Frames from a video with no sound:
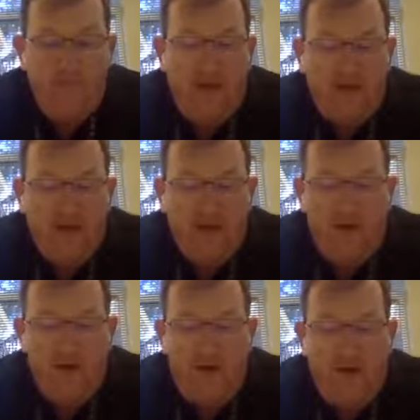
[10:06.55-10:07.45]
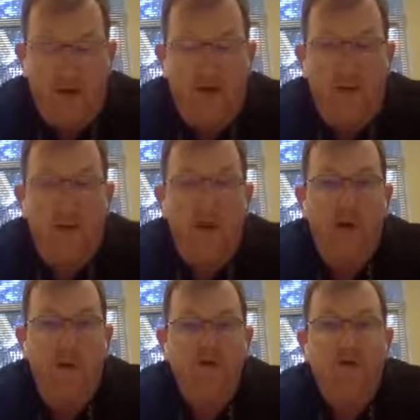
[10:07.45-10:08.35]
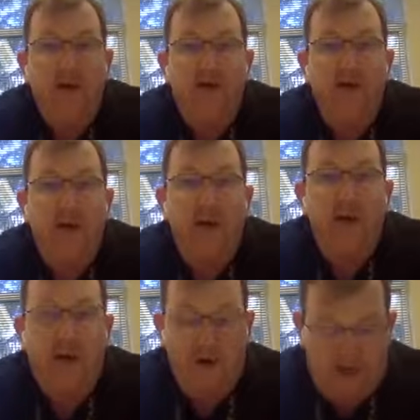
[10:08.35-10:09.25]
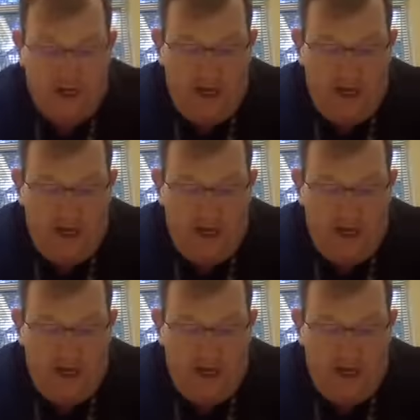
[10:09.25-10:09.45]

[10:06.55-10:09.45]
that team with our, section editors